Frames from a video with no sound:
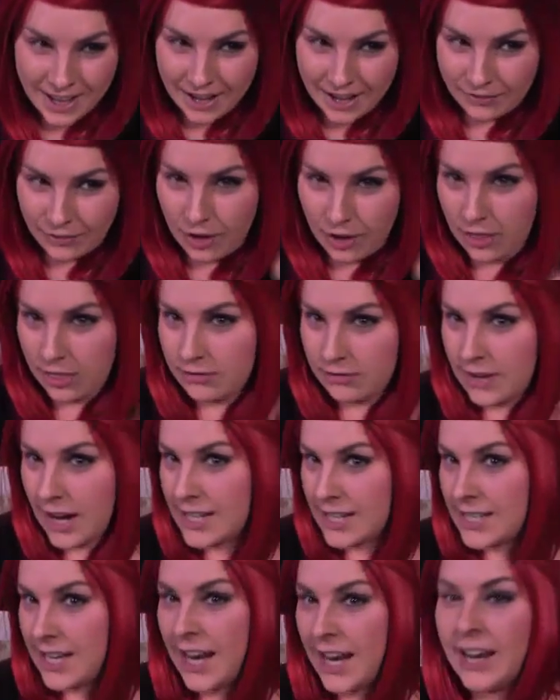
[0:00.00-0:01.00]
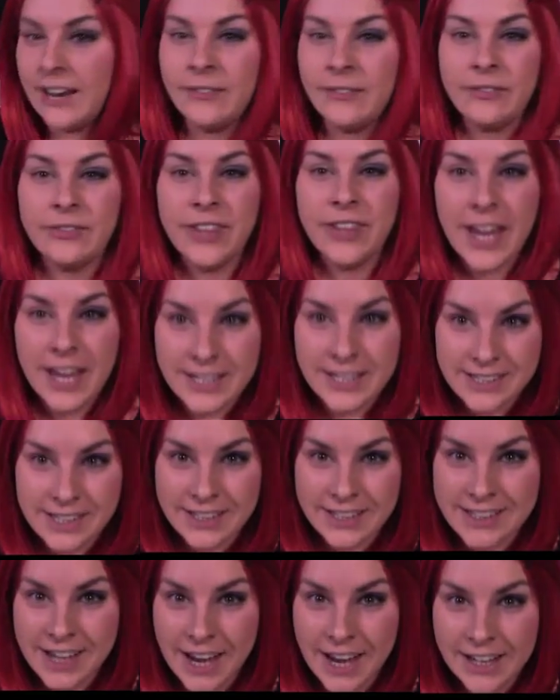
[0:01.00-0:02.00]
I've got the red hair.
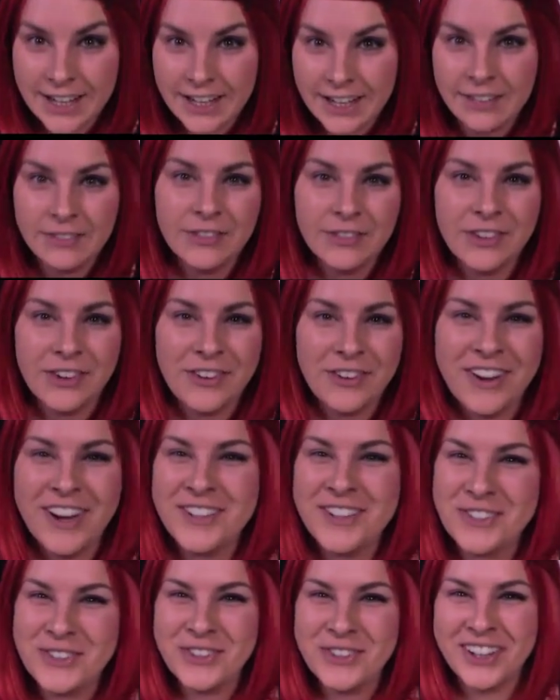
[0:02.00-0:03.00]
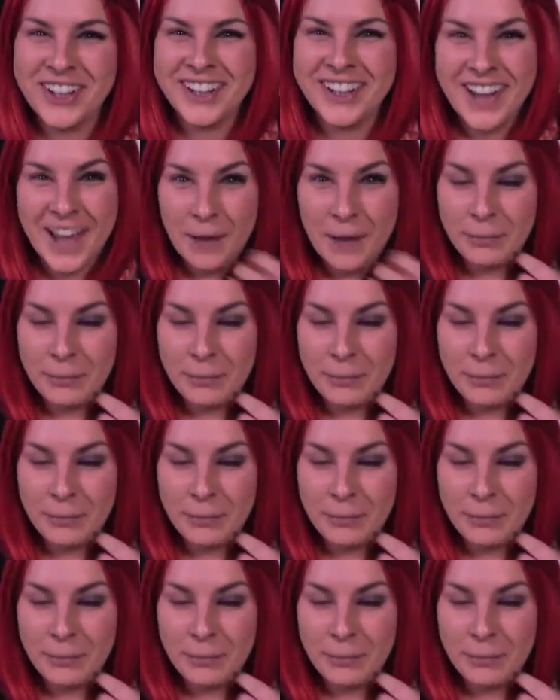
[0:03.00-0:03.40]
Yes, I dyed it. No, I'm joking.